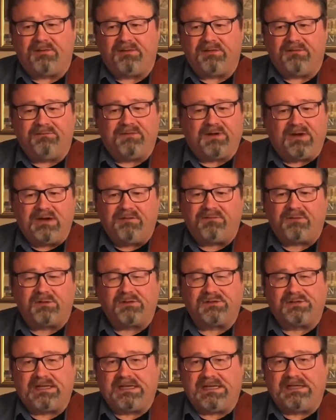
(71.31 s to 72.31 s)
the very first
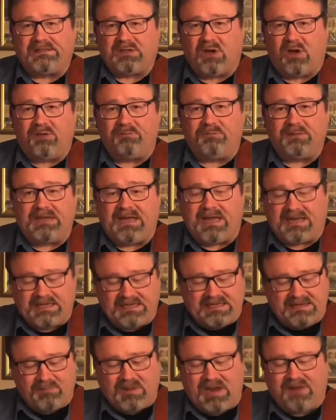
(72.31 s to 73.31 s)
thing he taught me, I didn't
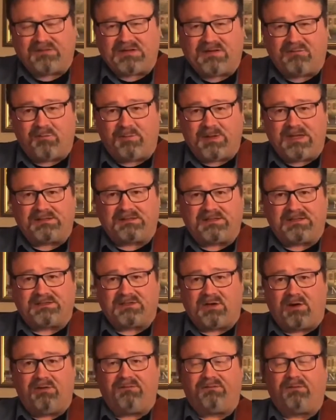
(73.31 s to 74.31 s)
even have to have a bass
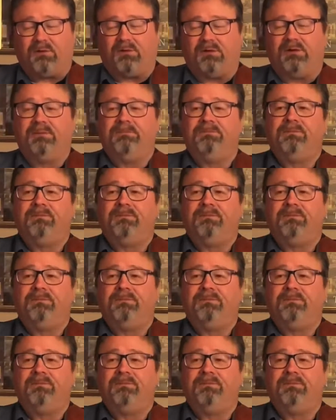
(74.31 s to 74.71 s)
guitar for.